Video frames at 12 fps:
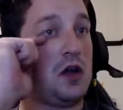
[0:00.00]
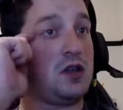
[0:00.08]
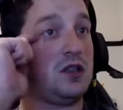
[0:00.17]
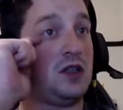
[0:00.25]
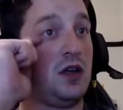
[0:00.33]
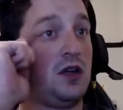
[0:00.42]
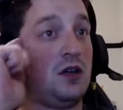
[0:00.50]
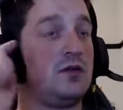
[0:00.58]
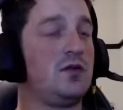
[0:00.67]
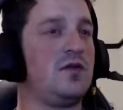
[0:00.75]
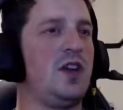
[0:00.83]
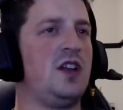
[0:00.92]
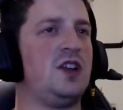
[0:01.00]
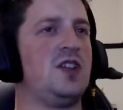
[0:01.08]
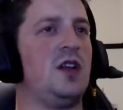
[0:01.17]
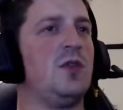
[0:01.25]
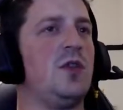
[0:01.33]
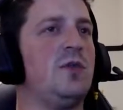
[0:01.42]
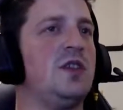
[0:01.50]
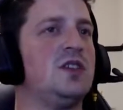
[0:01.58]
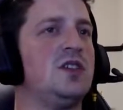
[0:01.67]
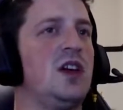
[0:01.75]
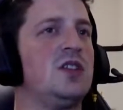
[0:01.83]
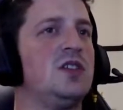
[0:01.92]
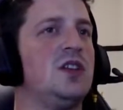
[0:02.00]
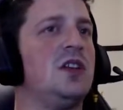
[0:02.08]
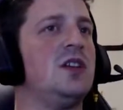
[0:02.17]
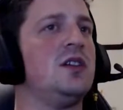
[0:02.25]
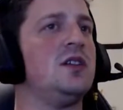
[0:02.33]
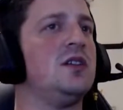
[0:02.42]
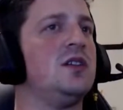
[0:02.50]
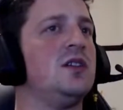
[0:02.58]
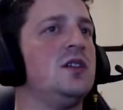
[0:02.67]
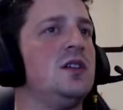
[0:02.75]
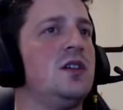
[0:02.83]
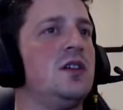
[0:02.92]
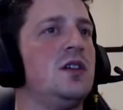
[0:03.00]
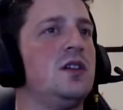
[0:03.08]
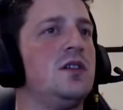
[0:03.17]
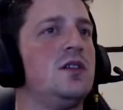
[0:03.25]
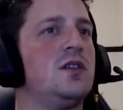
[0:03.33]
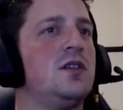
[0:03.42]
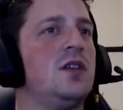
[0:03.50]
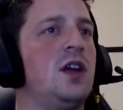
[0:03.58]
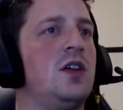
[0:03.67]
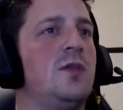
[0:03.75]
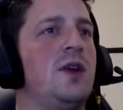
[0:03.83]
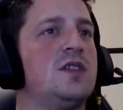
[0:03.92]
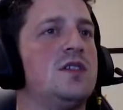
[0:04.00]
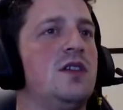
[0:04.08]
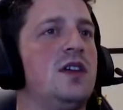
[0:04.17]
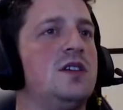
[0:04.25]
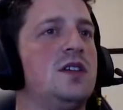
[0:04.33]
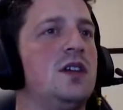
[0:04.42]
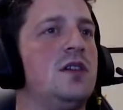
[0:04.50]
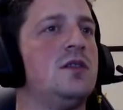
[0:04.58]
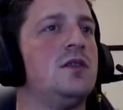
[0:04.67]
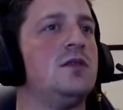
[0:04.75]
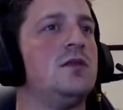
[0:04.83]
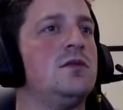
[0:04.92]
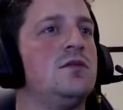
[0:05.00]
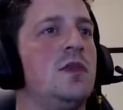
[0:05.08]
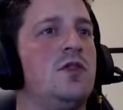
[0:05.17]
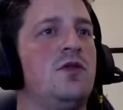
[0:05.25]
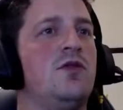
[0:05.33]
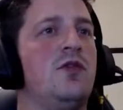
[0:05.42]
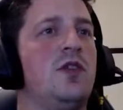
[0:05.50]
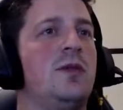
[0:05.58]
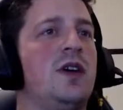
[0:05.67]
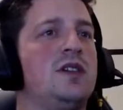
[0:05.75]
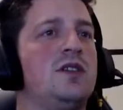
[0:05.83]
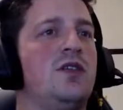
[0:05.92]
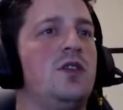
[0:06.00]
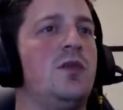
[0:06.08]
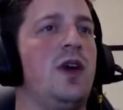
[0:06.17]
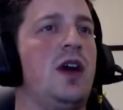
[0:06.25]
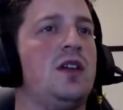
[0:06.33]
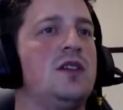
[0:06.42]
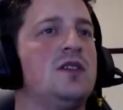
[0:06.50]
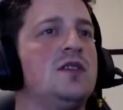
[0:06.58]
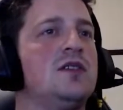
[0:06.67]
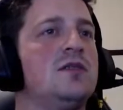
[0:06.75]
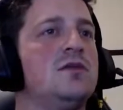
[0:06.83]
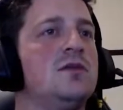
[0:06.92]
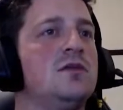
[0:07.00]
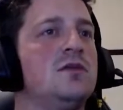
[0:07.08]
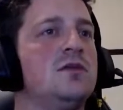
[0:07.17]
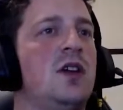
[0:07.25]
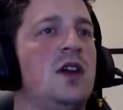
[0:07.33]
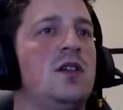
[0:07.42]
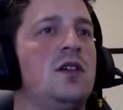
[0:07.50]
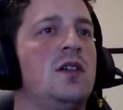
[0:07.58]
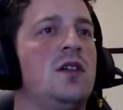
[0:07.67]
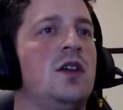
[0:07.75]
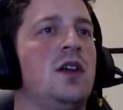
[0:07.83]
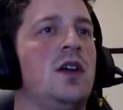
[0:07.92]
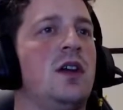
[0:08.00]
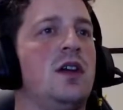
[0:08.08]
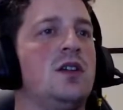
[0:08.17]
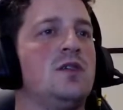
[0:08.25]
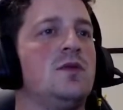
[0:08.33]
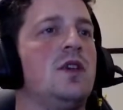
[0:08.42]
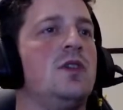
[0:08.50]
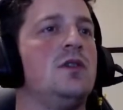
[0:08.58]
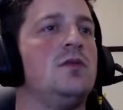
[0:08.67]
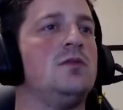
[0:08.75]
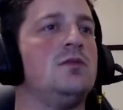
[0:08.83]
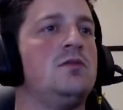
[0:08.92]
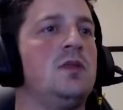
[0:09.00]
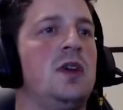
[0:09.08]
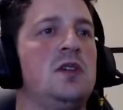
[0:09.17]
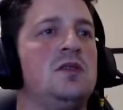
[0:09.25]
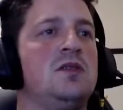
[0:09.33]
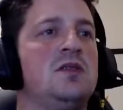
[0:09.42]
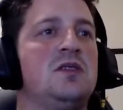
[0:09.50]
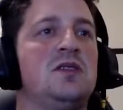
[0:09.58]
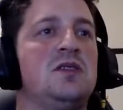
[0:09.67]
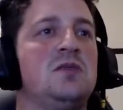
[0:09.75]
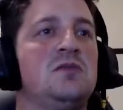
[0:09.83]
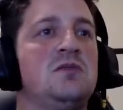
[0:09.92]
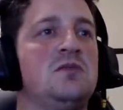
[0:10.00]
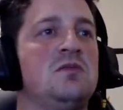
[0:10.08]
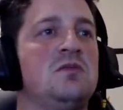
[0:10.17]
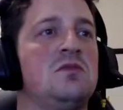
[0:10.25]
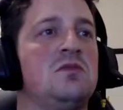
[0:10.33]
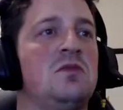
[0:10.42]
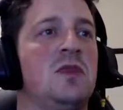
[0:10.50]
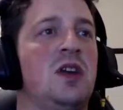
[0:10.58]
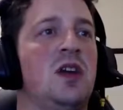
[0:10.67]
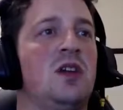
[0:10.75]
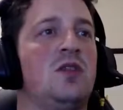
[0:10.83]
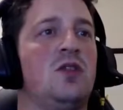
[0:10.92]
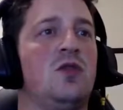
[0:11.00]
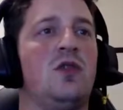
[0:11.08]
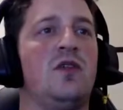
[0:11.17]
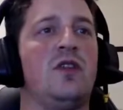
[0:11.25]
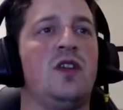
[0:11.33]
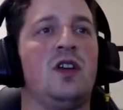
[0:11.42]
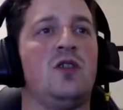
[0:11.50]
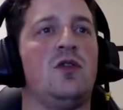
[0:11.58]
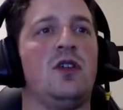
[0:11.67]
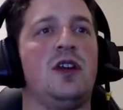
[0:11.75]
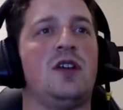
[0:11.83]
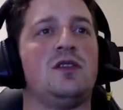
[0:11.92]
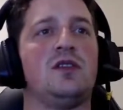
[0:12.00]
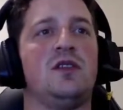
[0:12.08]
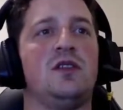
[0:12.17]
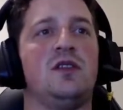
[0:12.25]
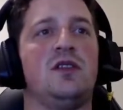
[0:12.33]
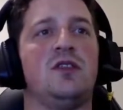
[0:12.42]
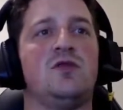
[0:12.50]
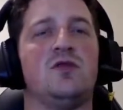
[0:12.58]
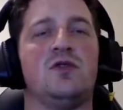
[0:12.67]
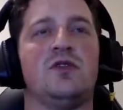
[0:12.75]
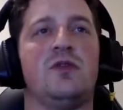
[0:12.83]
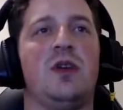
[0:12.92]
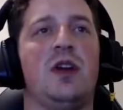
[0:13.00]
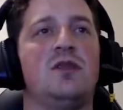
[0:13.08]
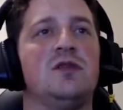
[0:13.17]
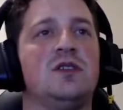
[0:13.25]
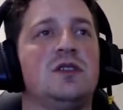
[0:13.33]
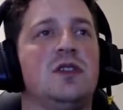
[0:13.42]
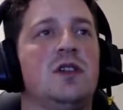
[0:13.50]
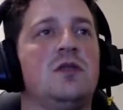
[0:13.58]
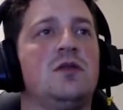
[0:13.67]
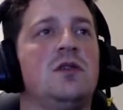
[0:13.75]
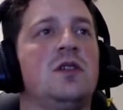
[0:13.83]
So fairly cheap competition actually. $100 to enter, $140 if you do practice as well, and yeah, no qualifying call outs and draws for battles. So